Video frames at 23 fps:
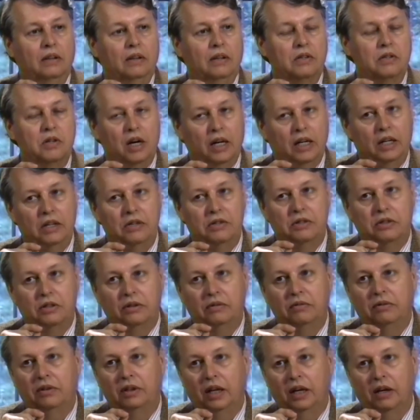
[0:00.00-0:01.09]
The Chinese
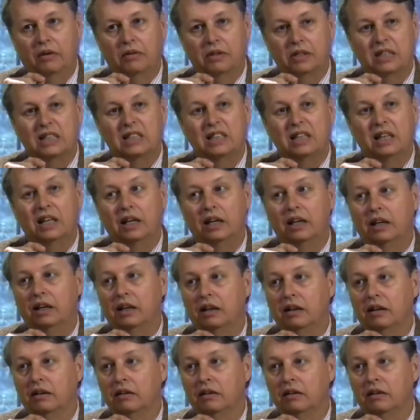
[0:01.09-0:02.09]
term for that was Te,